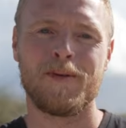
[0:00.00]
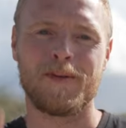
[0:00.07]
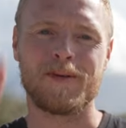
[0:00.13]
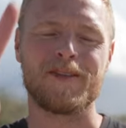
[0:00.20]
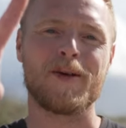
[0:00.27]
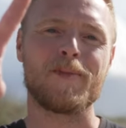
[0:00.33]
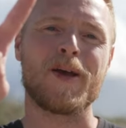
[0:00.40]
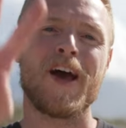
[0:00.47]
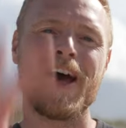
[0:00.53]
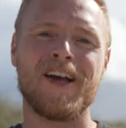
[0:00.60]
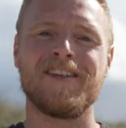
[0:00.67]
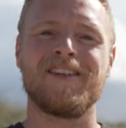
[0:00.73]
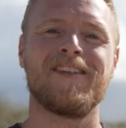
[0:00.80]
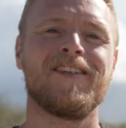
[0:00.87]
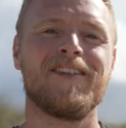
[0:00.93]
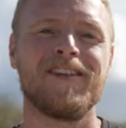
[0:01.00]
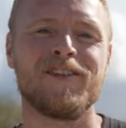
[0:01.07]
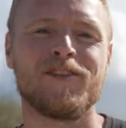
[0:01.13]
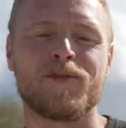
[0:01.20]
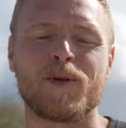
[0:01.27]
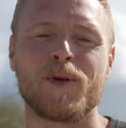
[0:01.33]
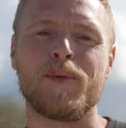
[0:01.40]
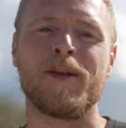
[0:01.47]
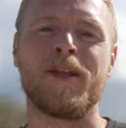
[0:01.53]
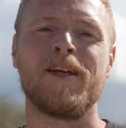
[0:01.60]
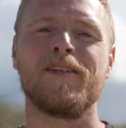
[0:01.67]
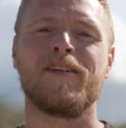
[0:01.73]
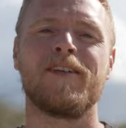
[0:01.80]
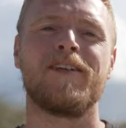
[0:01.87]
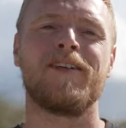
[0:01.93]
What's up, guys? This is Ruben
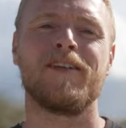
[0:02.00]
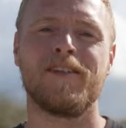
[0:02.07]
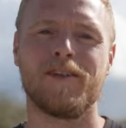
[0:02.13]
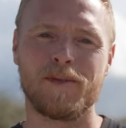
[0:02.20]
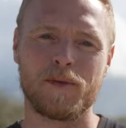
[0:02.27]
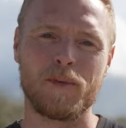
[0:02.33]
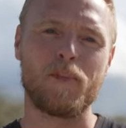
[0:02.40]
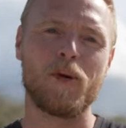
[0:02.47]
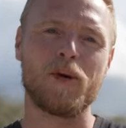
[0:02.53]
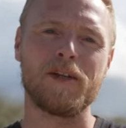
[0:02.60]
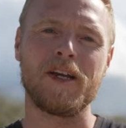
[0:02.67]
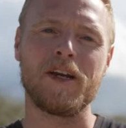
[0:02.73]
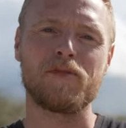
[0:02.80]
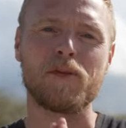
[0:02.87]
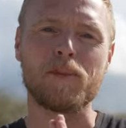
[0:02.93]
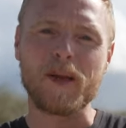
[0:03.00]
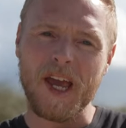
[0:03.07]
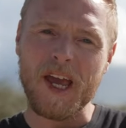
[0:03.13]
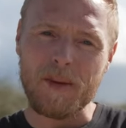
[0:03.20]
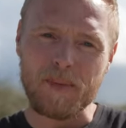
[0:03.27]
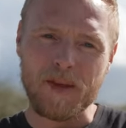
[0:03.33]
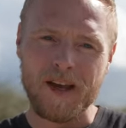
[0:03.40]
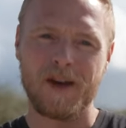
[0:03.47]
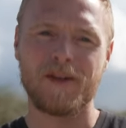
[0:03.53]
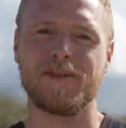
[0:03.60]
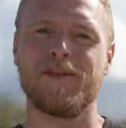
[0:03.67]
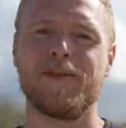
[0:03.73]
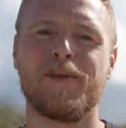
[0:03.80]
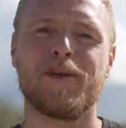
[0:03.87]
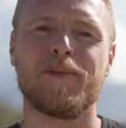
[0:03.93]
Lenten, reporting here from Cape Town,
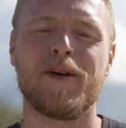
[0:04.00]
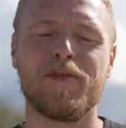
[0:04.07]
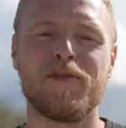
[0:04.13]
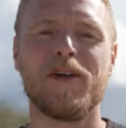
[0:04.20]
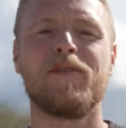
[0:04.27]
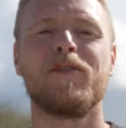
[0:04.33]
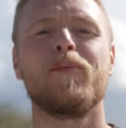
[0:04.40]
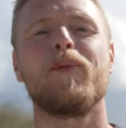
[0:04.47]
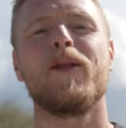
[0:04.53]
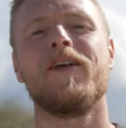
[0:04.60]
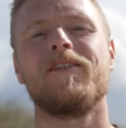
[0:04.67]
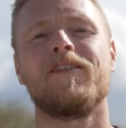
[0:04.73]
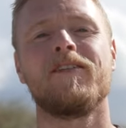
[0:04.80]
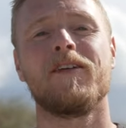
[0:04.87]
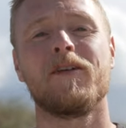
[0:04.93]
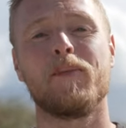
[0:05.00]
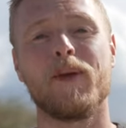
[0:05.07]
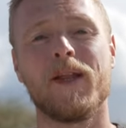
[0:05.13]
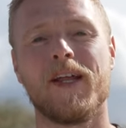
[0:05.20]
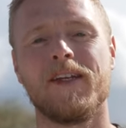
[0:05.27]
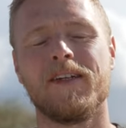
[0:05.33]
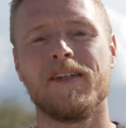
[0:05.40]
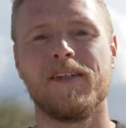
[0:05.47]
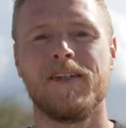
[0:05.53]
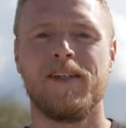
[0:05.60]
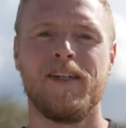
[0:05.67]
one of my favorite places on the planet.